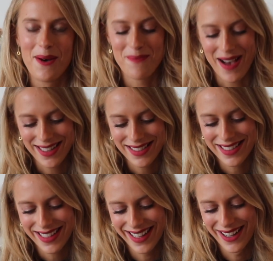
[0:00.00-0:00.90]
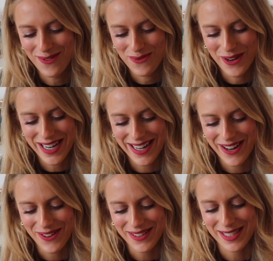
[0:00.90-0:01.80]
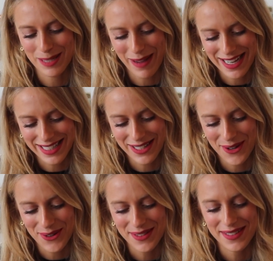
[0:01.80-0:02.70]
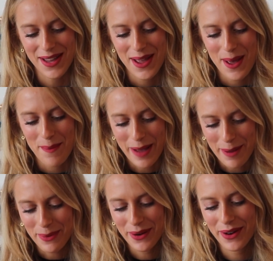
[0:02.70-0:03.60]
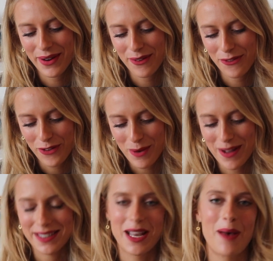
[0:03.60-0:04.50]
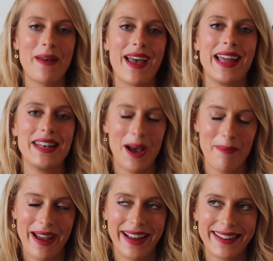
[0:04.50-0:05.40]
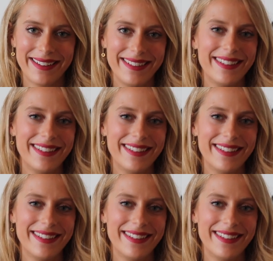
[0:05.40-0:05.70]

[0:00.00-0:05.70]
musk, woody notes and spicy notes, pepper, fir balsam, and nutmeg.